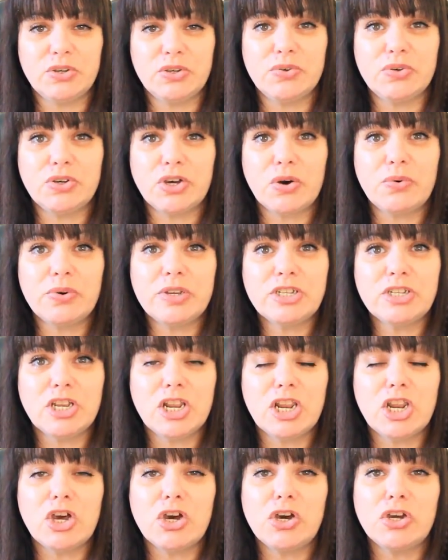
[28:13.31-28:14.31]
You're going to
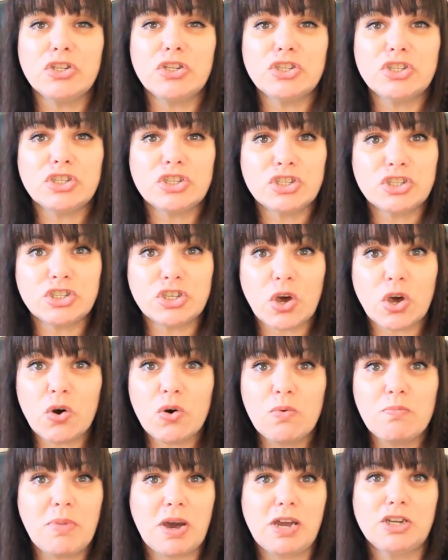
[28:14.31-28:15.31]
learn
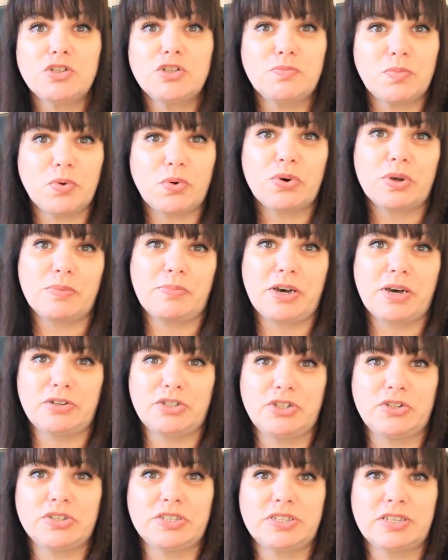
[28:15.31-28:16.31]
so much more
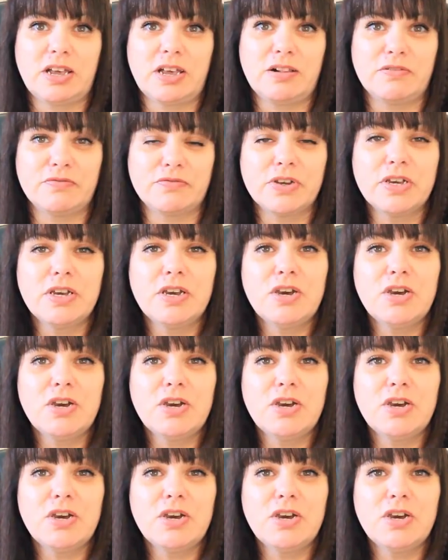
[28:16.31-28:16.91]
about yourself,